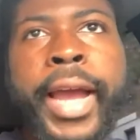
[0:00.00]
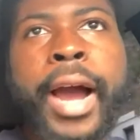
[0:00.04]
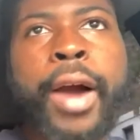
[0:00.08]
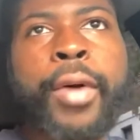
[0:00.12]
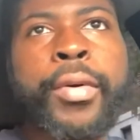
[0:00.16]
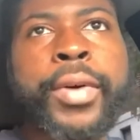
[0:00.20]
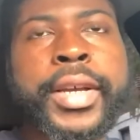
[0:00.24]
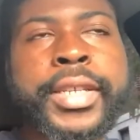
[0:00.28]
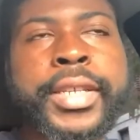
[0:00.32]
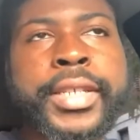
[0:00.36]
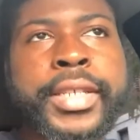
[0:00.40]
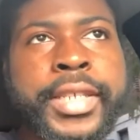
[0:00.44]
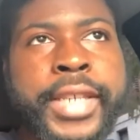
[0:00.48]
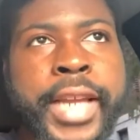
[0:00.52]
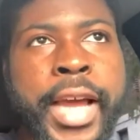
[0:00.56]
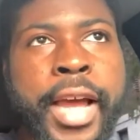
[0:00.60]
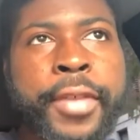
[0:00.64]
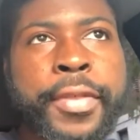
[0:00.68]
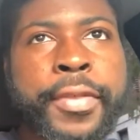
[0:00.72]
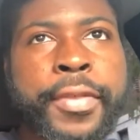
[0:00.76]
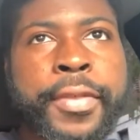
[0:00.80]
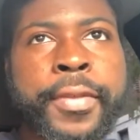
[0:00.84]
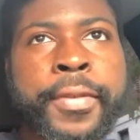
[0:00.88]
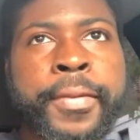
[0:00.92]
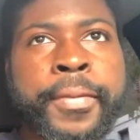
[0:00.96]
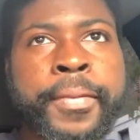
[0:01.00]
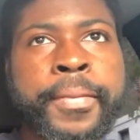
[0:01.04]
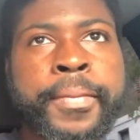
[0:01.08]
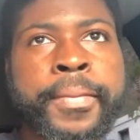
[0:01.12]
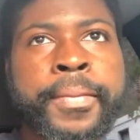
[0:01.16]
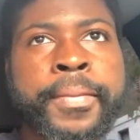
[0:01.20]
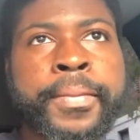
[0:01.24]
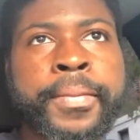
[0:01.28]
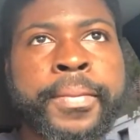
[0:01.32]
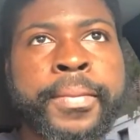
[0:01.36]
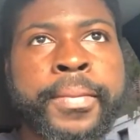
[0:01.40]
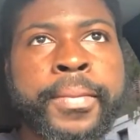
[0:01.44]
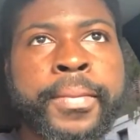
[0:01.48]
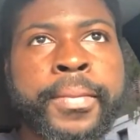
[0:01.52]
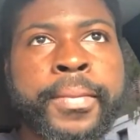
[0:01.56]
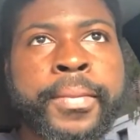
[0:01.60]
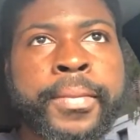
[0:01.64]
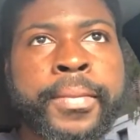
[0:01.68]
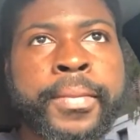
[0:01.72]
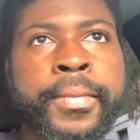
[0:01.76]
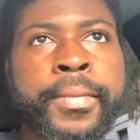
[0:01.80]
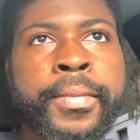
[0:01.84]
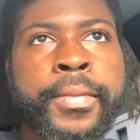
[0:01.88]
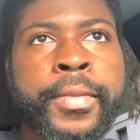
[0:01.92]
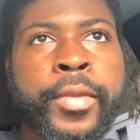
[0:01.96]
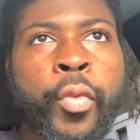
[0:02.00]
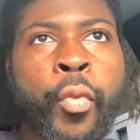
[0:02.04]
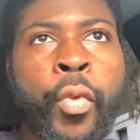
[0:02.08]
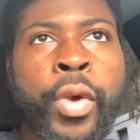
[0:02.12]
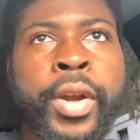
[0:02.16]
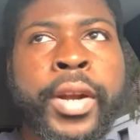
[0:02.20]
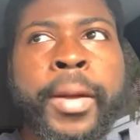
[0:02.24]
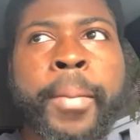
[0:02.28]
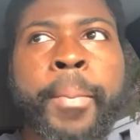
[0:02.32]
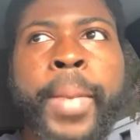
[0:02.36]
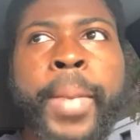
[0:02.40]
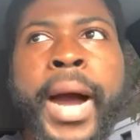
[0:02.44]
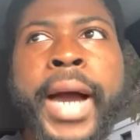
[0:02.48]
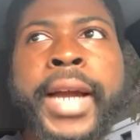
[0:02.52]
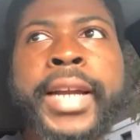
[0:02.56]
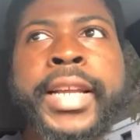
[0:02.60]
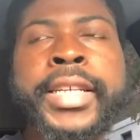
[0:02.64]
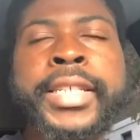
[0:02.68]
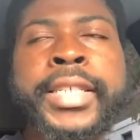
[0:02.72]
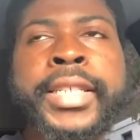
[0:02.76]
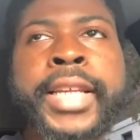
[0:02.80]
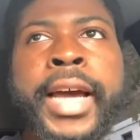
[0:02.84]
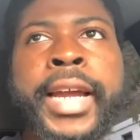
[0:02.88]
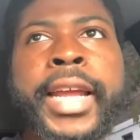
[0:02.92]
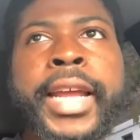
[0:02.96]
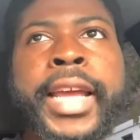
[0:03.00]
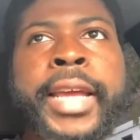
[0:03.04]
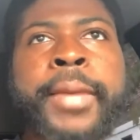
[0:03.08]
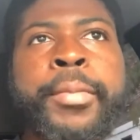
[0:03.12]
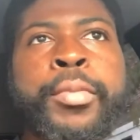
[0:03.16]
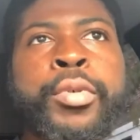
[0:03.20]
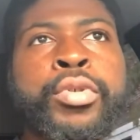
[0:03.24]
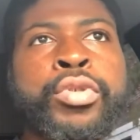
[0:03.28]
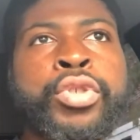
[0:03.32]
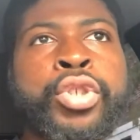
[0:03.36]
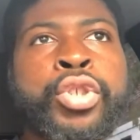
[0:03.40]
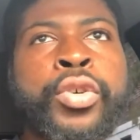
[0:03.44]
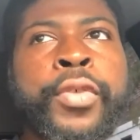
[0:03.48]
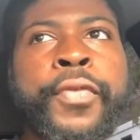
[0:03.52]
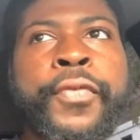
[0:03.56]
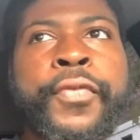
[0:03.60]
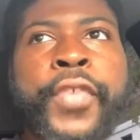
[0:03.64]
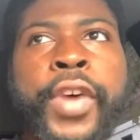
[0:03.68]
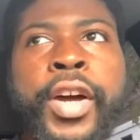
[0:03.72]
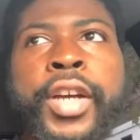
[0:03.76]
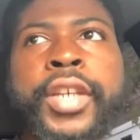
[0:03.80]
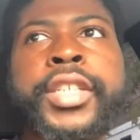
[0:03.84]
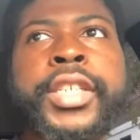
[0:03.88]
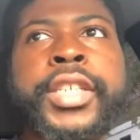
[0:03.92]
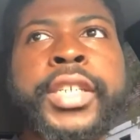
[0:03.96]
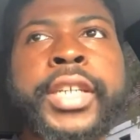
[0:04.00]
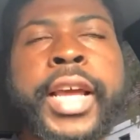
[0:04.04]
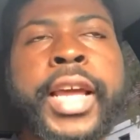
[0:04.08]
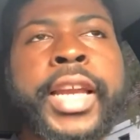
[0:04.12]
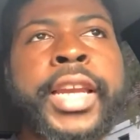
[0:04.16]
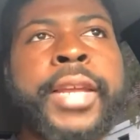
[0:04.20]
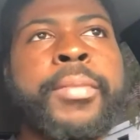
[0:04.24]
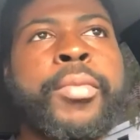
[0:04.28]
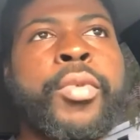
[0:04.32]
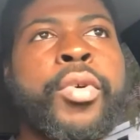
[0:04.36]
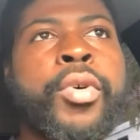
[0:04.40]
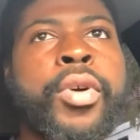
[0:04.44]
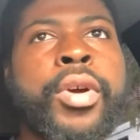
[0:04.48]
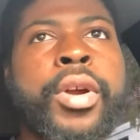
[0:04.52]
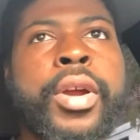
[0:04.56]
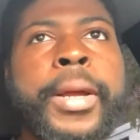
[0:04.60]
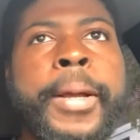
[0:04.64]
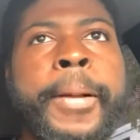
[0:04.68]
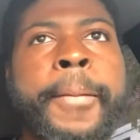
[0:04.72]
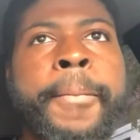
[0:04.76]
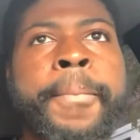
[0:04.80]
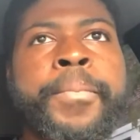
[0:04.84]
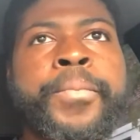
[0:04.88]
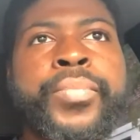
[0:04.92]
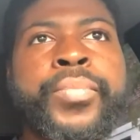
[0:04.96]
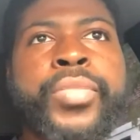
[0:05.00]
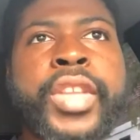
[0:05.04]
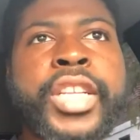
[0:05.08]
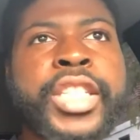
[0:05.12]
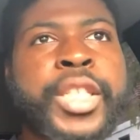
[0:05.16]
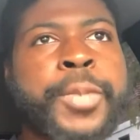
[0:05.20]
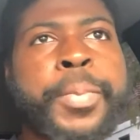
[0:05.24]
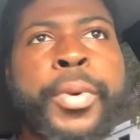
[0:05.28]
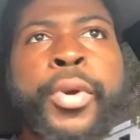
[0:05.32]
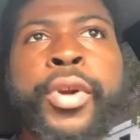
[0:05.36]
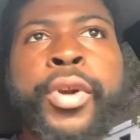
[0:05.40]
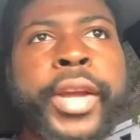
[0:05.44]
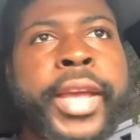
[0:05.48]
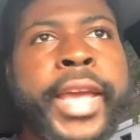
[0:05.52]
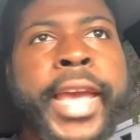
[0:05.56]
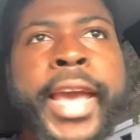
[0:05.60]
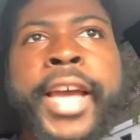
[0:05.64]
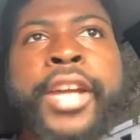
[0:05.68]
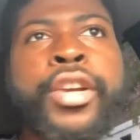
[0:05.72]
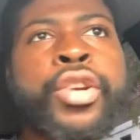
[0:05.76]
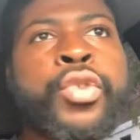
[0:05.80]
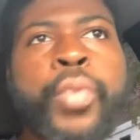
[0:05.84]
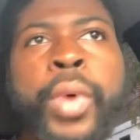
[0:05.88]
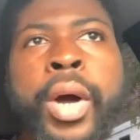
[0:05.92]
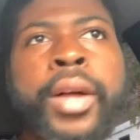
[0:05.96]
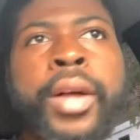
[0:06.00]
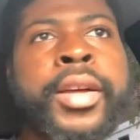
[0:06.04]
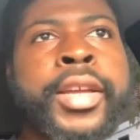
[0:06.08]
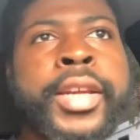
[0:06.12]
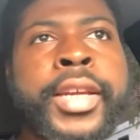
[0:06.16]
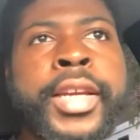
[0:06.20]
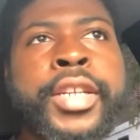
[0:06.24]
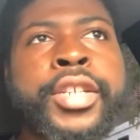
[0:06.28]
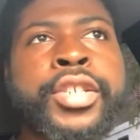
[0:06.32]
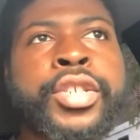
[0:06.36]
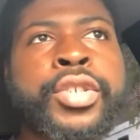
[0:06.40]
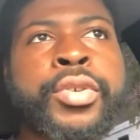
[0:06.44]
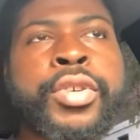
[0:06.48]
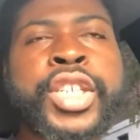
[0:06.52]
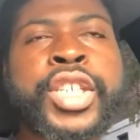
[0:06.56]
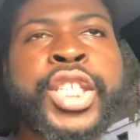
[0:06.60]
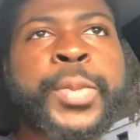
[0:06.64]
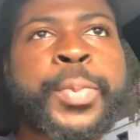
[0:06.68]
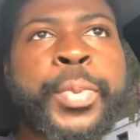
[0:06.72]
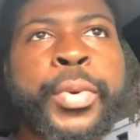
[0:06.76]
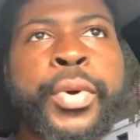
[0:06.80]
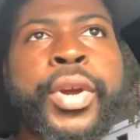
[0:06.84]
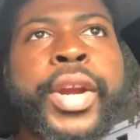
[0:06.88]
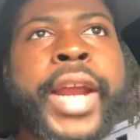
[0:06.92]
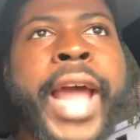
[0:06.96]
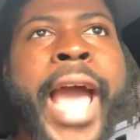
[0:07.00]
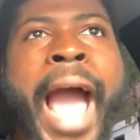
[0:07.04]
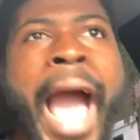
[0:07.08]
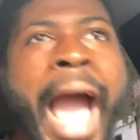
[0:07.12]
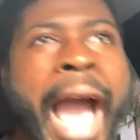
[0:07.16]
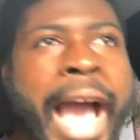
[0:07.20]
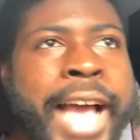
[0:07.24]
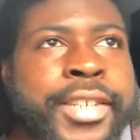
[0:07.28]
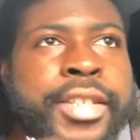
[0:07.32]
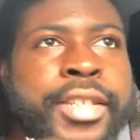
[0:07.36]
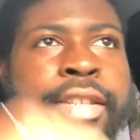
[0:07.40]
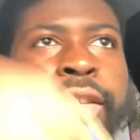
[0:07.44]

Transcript: out is death. When the body is not able to function anymore, the spirit can't dwell in it, so the spirit has